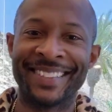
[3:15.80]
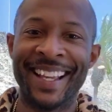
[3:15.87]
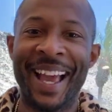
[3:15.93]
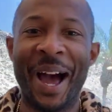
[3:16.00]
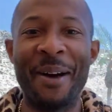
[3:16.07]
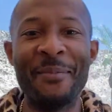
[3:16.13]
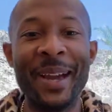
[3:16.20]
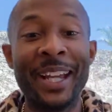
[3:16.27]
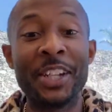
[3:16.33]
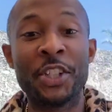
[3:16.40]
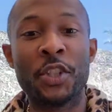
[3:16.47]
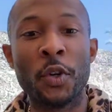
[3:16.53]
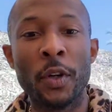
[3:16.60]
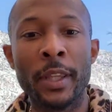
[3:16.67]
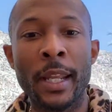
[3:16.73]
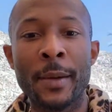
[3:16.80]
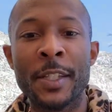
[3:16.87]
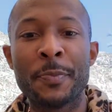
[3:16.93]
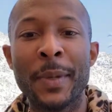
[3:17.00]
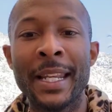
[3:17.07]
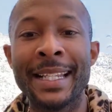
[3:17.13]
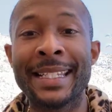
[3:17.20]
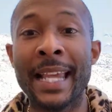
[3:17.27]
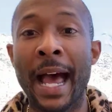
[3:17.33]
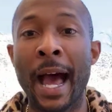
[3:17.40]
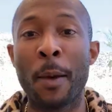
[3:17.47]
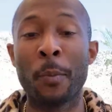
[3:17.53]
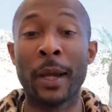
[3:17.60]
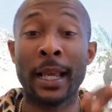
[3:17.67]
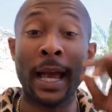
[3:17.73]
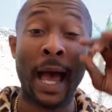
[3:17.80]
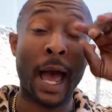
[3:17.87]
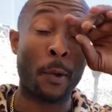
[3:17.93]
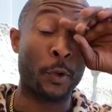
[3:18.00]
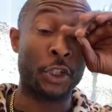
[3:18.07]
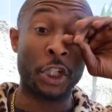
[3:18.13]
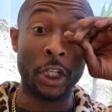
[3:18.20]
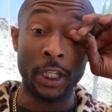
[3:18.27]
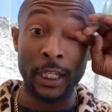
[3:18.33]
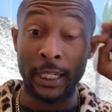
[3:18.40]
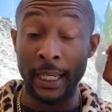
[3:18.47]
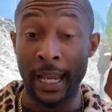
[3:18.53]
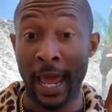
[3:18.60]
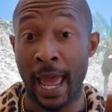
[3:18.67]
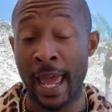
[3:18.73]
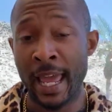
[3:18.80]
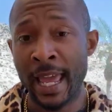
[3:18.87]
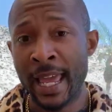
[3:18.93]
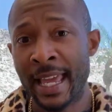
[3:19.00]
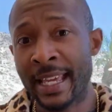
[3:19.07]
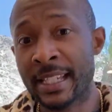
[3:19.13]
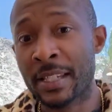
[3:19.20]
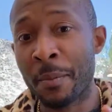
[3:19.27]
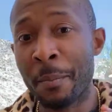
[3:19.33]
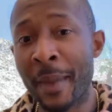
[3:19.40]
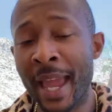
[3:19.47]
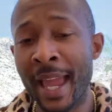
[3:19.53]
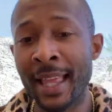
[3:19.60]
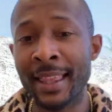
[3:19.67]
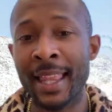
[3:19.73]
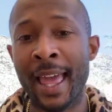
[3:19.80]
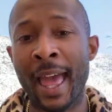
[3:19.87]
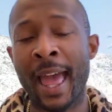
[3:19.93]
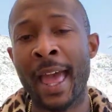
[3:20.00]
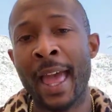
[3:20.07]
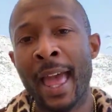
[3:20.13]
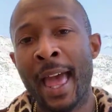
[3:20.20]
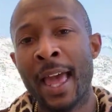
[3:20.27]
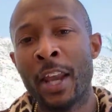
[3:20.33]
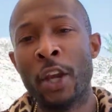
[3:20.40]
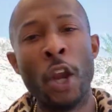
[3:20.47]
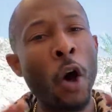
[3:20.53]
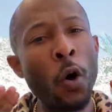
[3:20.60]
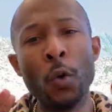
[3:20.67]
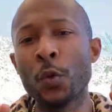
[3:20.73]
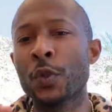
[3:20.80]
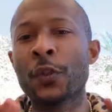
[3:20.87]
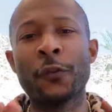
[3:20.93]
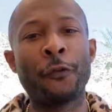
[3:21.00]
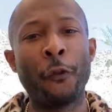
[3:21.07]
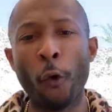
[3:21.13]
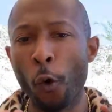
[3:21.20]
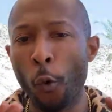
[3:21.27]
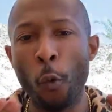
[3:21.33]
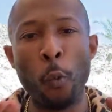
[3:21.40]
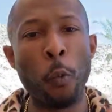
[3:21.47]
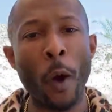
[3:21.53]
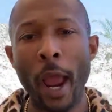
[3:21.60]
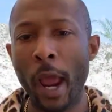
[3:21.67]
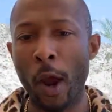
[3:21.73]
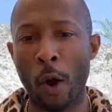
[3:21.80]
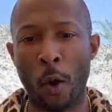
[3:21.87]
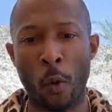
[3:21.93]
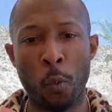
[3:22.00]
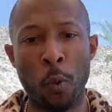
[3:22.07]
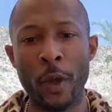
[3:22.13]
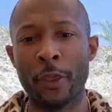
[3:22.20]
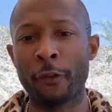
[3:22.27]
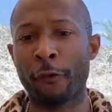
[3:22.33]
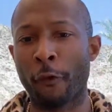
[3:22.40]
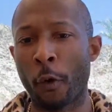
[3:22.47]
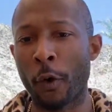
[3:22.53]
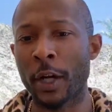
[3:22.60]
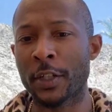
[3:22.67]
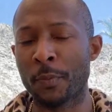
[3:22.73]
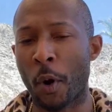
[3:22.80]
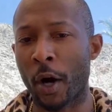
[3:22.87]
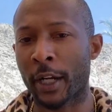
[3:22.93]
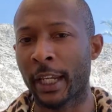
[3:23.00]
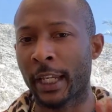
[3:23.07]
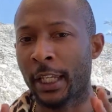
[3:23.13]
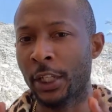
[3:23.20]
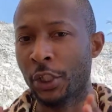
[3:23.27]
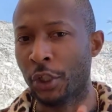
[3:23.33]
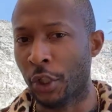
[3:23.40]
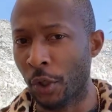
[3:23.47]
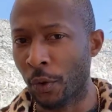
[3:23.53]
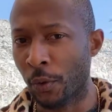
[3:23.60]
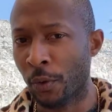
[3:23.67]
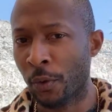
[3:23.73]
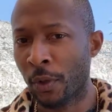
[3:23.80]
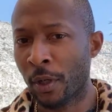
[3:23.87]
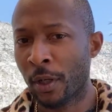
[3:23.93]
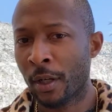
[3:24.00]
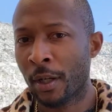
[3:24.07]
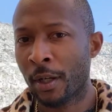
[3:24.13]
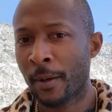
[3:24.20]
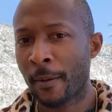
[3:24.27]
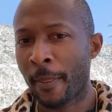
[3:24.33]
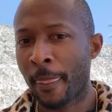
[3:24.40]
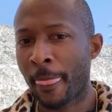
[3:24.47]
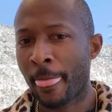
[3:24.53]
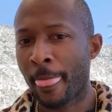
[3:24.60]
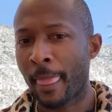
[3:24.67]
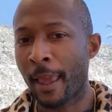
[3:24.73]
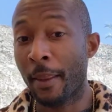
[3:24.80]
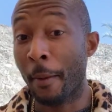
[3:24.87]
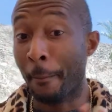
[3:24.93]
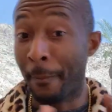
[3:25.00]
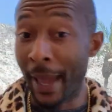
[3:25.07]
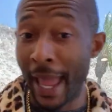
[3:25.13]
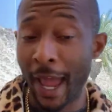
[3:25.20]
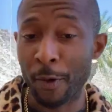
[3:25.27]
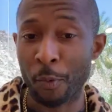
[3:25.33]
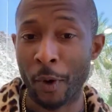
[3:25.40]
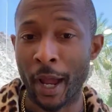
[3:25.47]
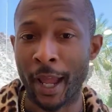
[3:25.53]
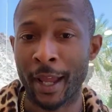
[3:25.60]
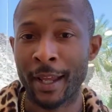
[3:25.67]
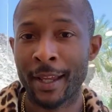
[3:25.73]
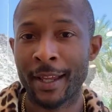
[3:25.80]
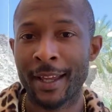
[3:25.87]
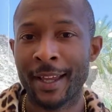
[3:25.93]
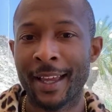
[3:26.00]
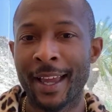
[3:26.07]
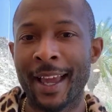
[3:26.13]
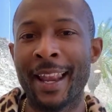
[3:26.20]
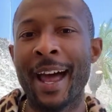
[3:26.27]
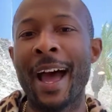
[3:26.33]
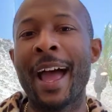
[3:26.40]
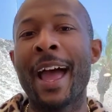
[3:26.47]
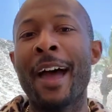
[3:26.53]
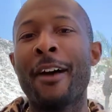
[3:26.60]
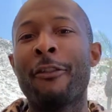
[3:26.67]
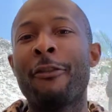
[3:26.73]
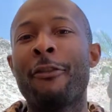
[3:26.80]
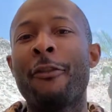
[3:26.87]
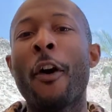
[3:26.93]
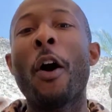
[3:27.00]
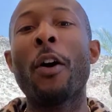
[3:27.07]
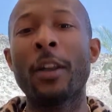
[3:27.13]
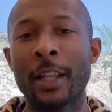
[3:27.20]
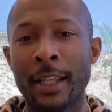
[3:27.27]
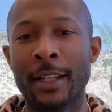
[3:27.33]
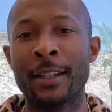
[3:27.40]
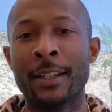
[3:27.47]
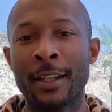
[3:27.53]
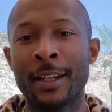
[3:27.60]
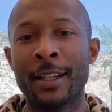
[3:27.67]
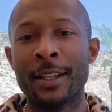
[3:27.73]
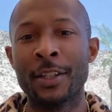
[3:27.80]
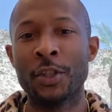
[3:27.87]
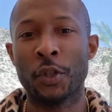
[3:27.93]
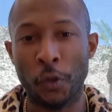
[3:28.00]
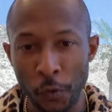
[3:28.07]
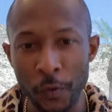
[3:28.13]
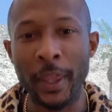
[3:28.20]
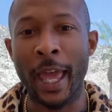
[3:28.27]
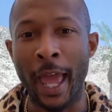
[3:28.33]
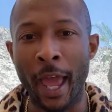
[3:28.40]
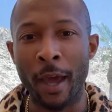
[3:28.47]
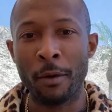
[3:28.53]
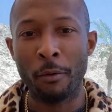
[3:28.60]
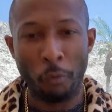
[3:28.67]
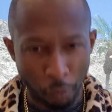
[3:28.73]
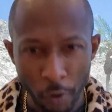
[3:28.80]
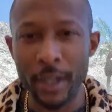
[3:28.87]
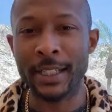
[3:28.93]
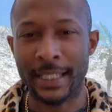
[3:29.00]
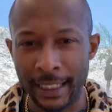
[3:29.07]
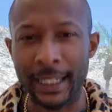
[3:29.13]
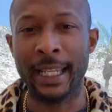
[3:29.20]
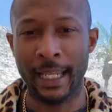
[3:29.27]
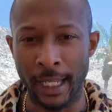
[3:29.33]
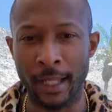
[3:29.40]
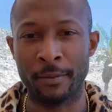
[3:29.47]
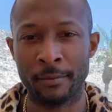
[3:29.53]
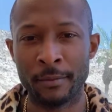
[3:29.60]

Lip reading: I'm making sure that I'm spending time with God. What you're looking at is a man that knows full well what the Forex market can do in a bad way. And I have fallen to that once again.